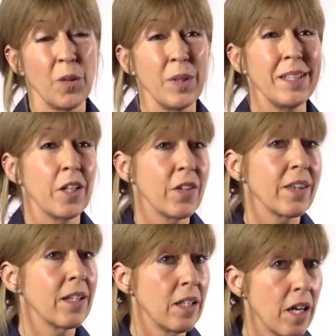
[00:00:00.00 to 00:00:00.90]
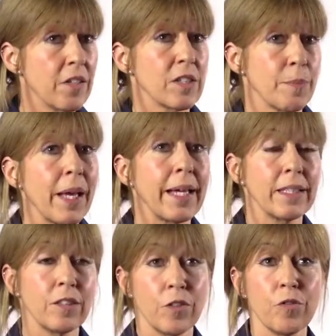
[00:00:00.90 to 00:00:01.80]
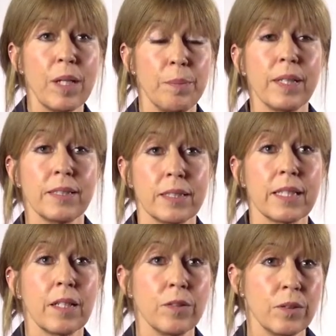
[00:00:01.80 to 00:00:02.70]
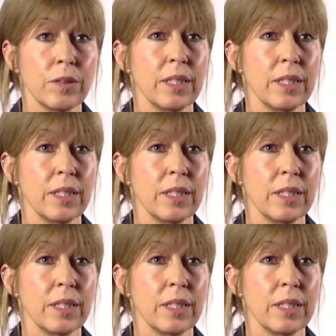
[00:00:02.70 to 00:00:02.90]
We know that the lifespan of the red blood cell